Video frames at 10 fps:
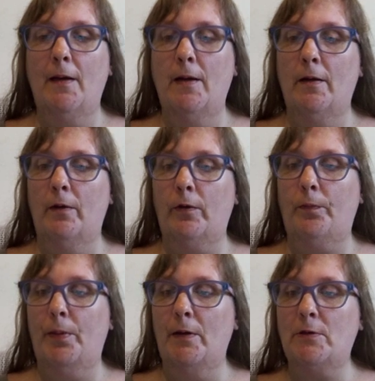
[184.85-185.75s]
ears,
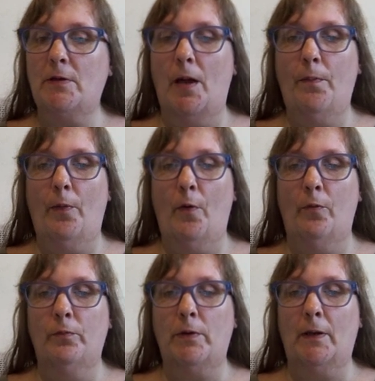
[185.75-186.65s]
pinched their
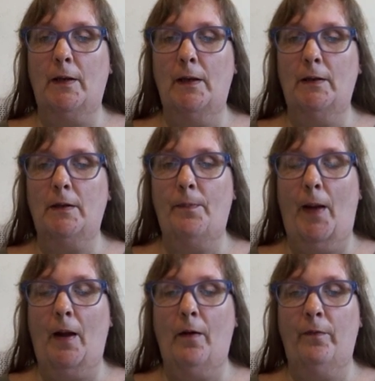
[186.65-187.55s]
bums and kicked the
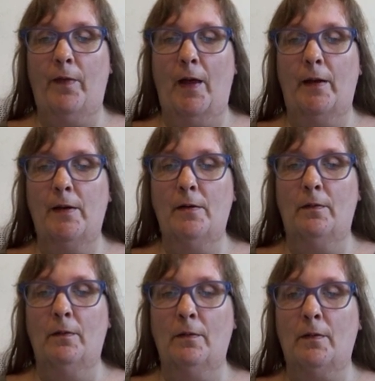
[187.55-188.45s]
back of their
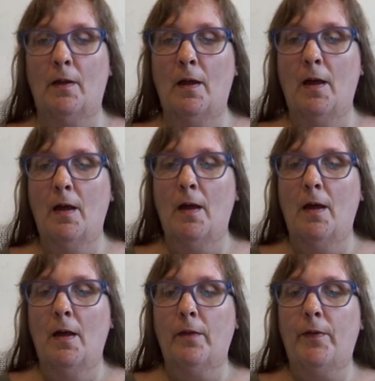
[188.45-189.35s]
heels.
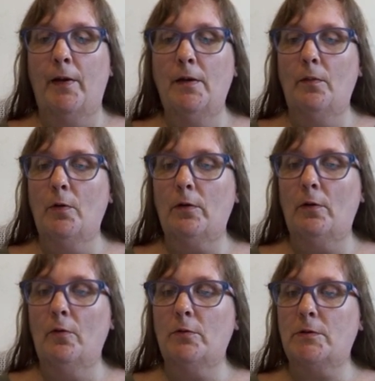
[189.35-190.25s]
Then it was
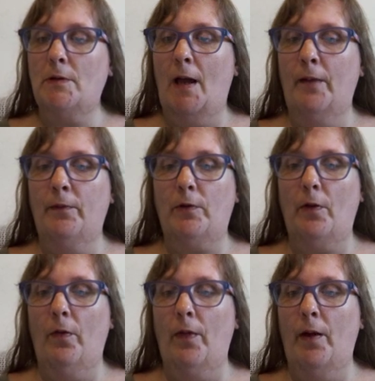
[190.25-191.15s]
lunchtime
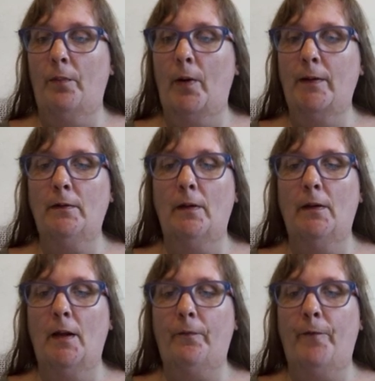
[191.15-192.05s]
so they went
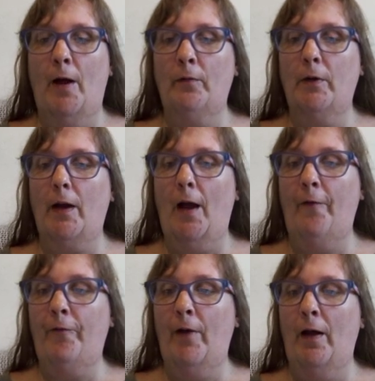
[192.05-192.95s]
and found a
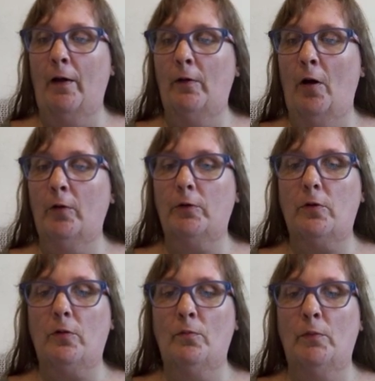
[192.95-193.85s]
cafe and ordered
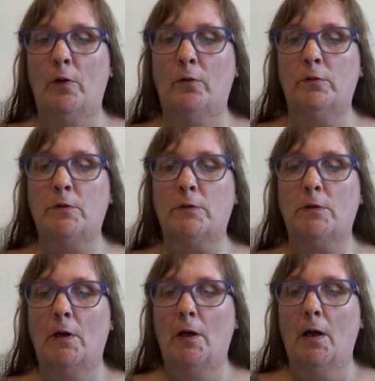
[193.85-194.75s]
some lunch.
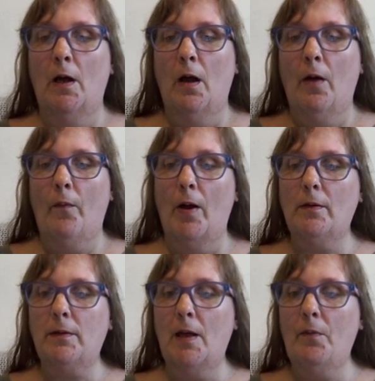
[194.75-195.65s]

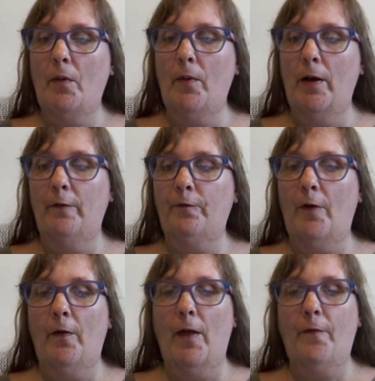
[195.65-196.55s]
Whilst they were waiting
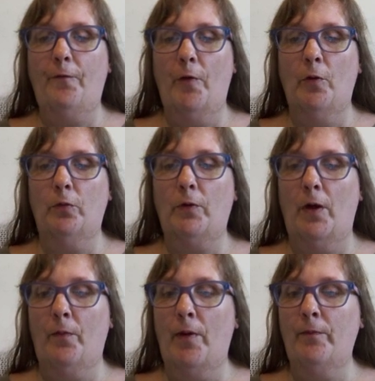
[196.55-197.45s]
for their food,
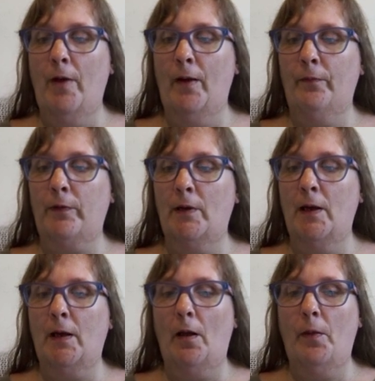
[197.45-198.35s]
they went round
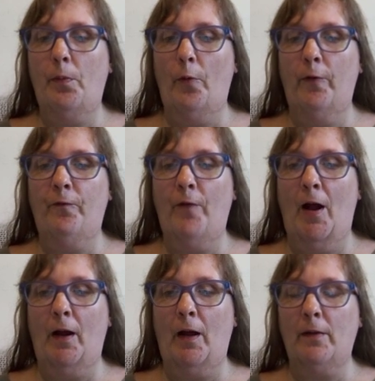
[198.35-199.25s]
sneakily putting
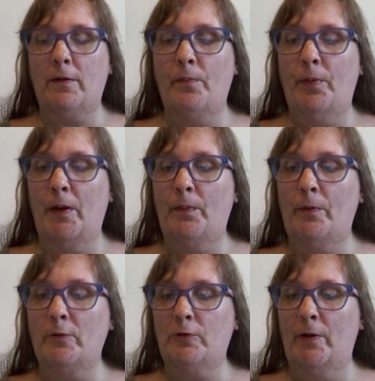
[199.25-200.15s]
fat gas in
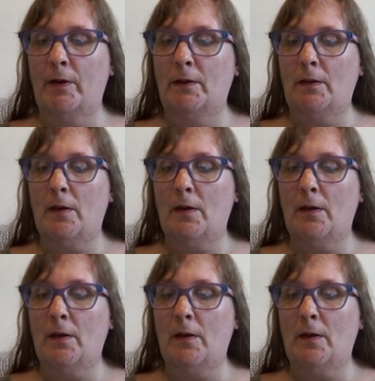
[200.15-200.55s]
people's drinks,